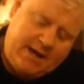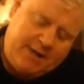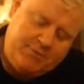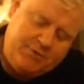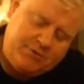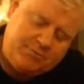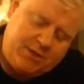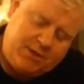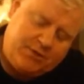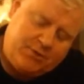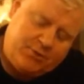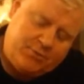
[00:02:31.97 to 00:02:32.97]
and I'm using
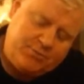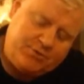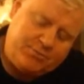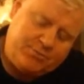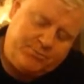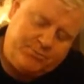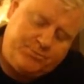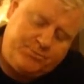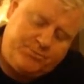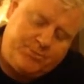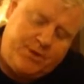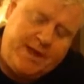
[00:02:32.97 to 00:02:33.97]
my thumb to
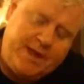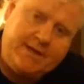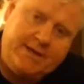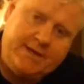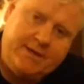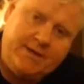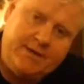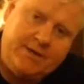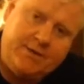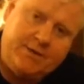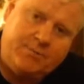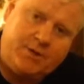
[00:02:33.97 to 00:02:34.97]
break
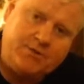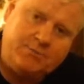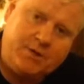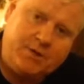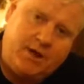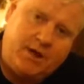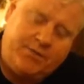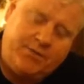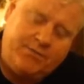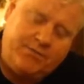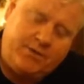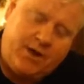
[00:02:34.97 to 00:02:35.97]
the bottom cards